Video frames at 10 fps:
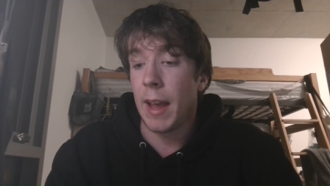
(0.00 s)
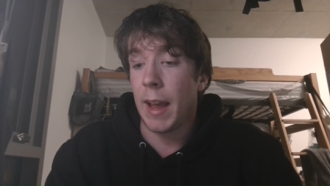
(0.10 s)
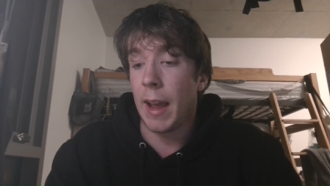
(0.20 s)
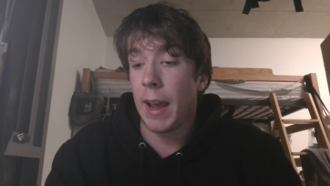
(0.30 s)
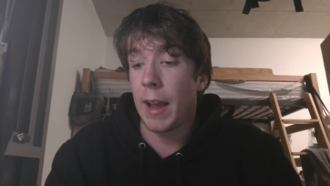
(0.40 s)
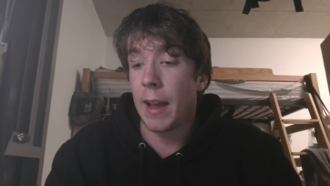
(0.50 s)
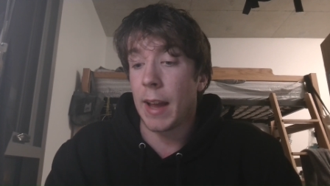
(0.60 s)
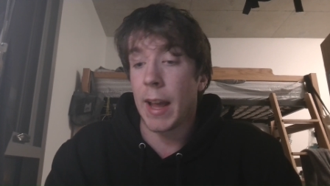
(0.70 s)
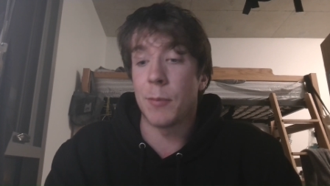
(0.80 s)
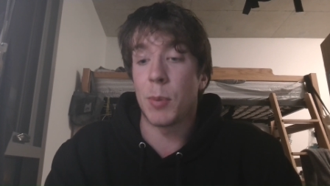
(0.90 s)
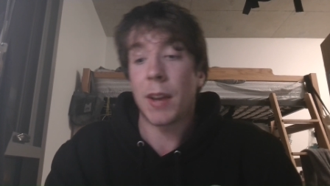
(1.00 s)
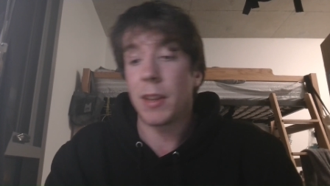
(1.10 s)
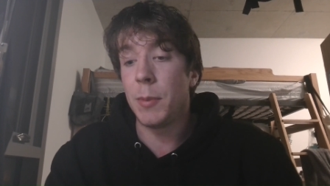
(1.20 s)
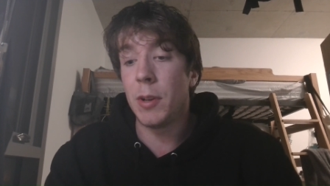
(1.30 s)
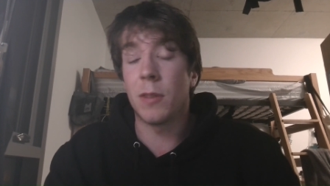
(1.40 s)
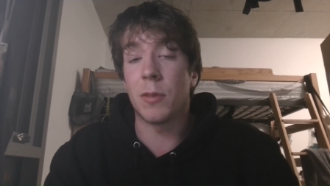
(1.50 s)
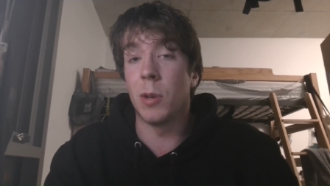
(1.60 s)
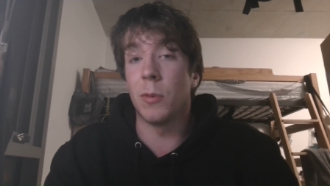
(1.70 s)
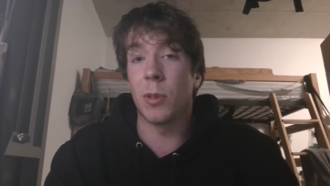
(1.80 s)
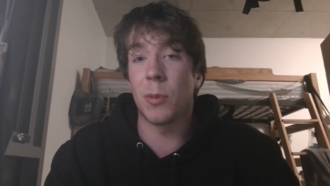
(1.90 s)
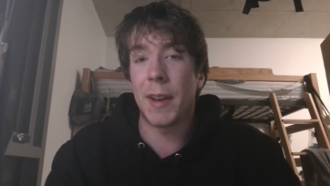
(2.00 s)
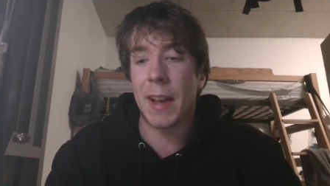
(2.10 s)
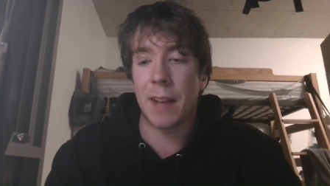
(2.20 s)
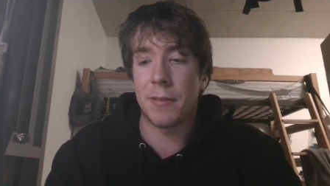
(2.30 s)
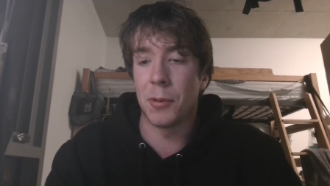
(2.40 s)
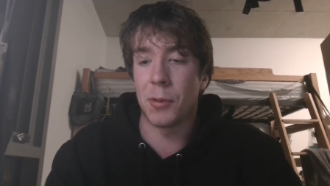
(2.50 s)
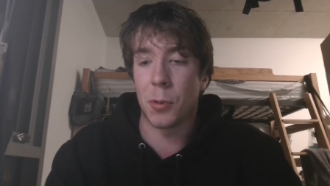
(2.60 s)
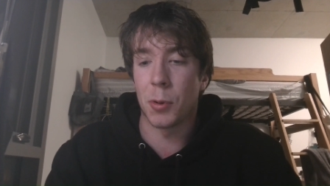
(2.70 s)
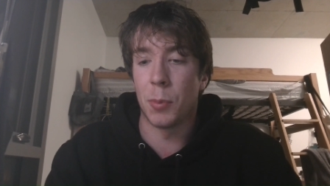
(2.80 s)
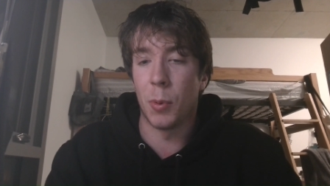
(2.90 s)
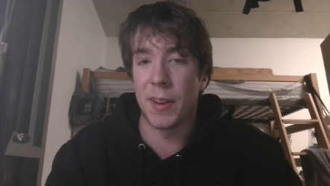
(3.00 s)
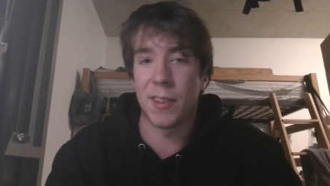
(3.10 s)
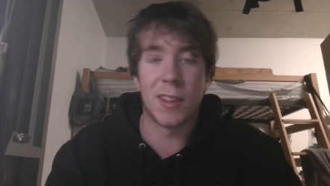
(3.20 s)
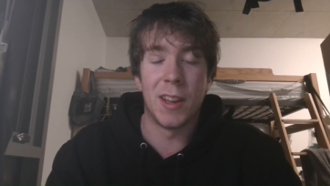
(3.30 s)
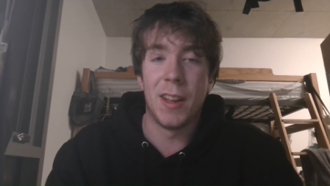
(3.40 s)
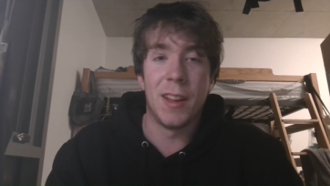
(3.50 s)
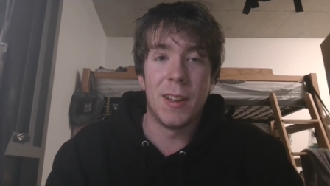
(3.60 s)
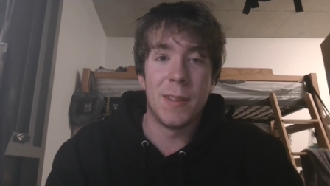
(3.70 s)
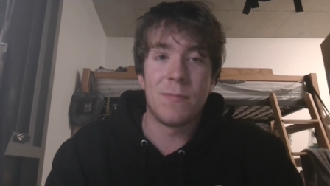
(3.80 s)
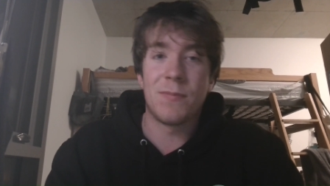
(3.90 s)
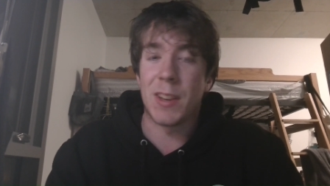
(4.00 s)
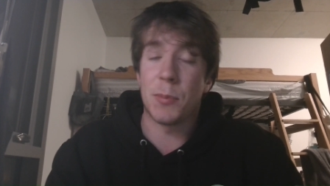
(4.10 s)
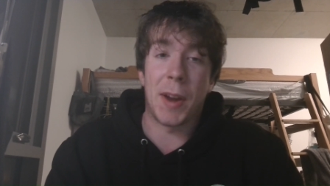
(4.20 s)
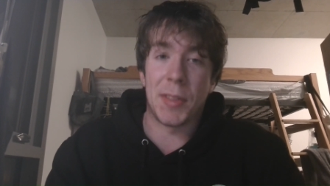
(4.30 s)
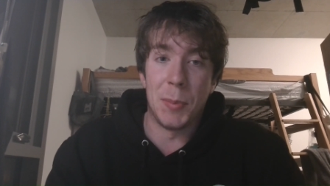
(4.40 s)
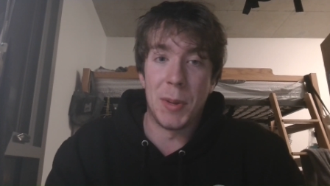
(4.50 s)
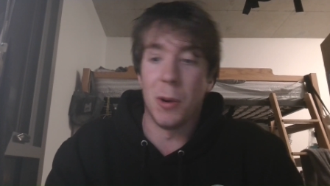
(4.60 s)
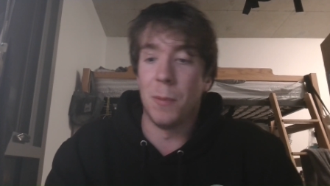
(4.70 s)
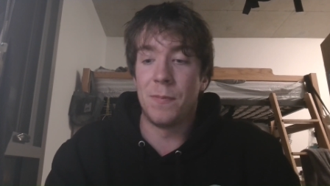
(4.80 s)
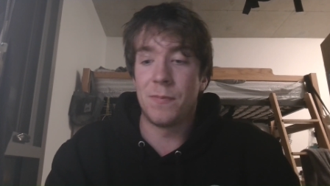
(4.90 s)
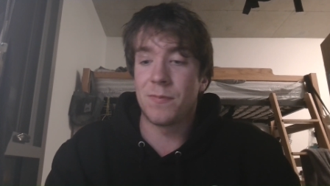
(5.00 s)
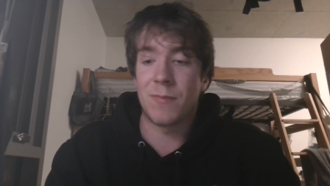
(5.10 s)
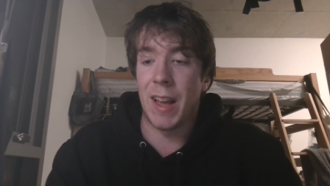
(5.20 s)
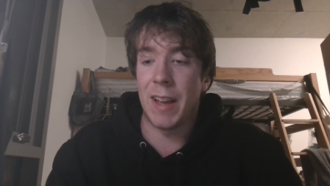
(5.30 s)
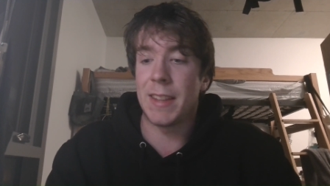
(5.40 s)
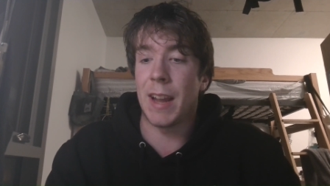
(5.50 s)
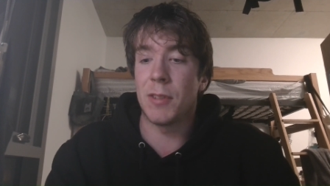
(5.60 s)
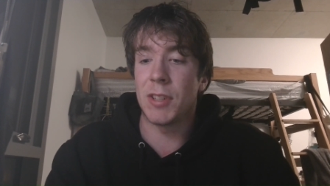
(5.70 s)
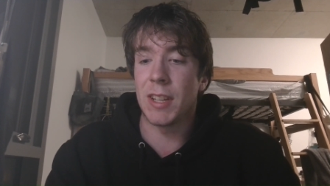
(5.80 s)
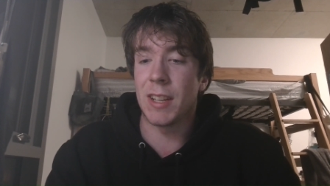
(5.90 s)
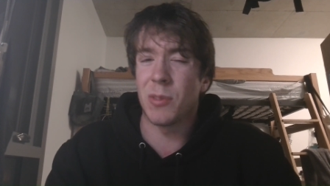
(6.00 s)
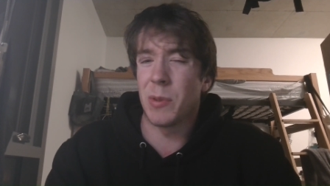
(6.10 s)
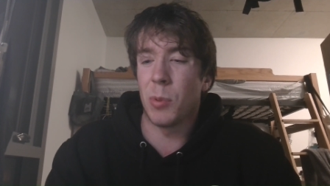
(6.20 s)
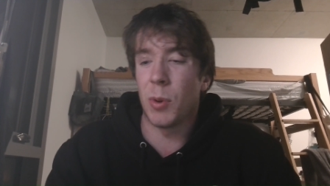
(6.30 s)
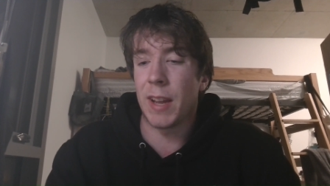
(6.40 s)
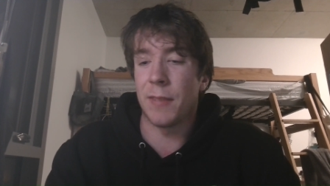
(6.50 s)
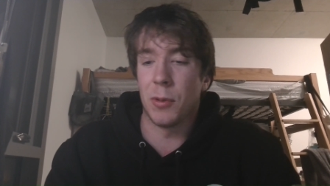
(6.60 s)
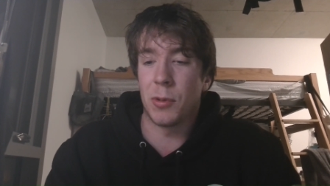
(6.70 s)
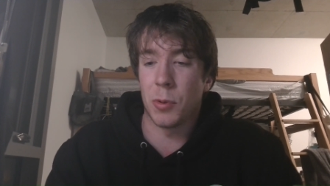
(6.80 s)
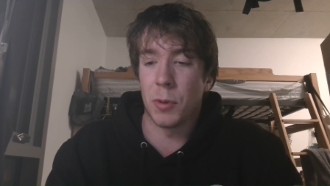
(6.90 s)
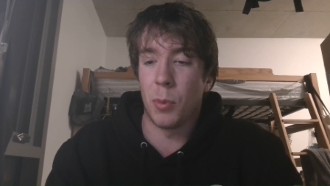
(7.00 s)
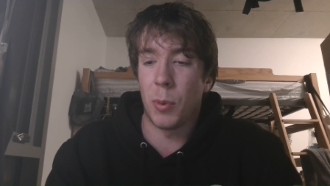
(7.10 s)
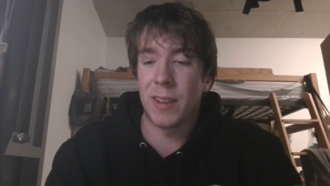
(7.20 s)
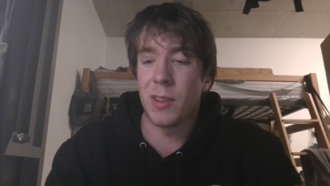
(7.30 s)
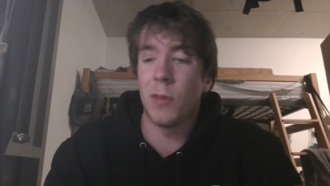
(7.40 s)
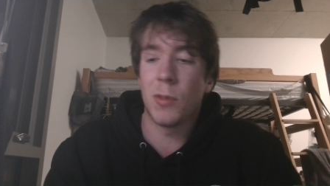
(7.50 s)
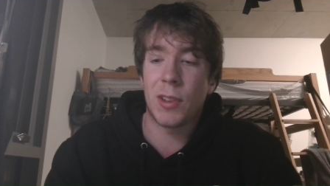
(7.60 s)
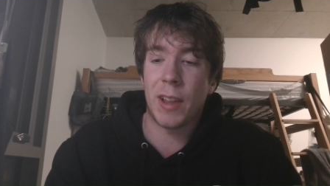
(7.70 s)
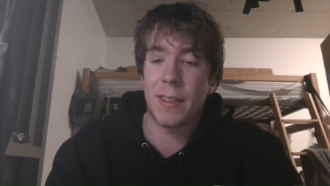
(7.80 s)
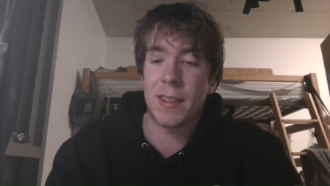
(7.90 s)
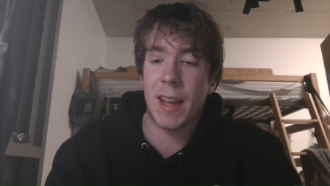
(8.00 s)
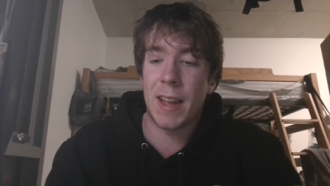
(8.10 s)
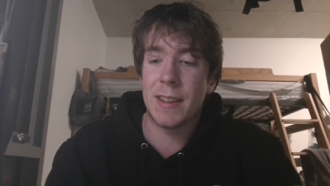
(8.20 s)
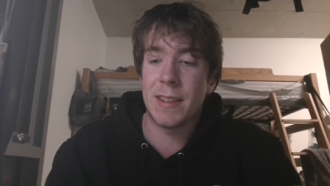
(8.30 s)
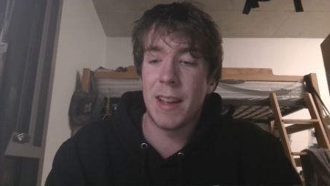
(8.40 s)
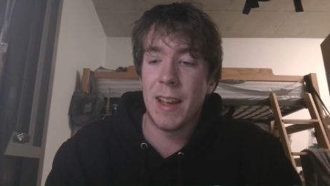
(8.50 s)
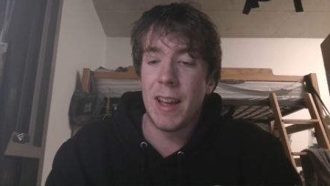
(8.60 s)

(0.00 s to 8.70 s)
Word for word: And I uh, have Bradley Beal for over three and a half first quarter points. It's Bradley Beal. Uh, he's averaging 3.8 first quarter points over his last 10.